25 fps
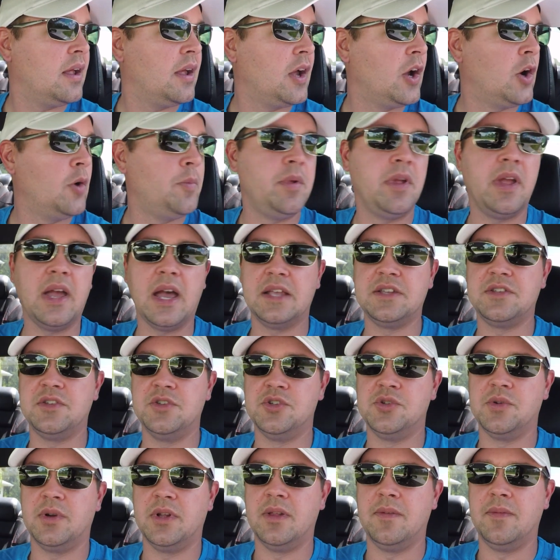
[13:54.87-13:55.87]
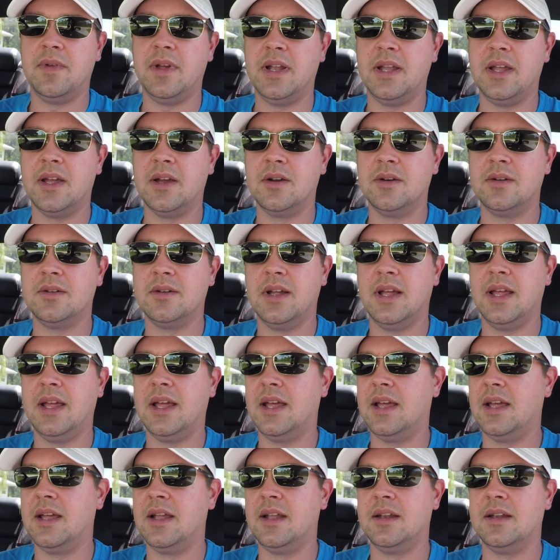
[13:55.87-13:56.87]
I hope you guys enjoyed the video,
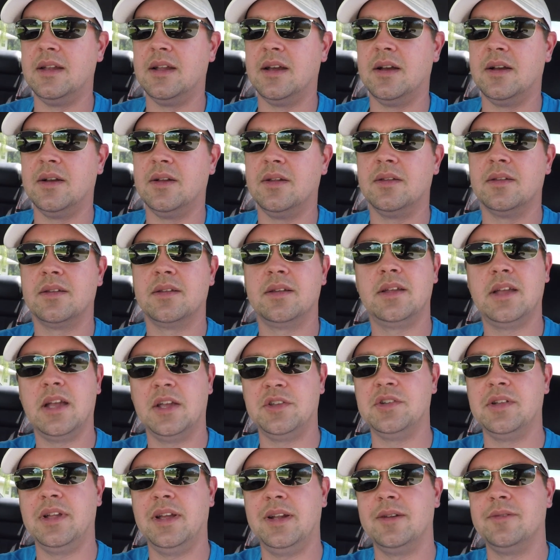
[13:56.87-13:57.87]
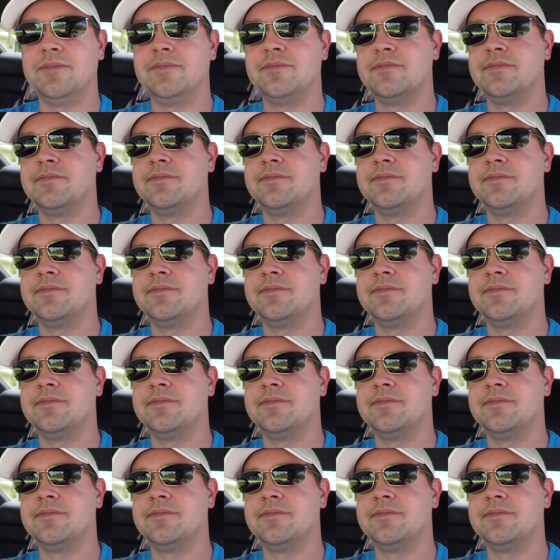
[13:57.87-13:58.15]
and I'll catch you later.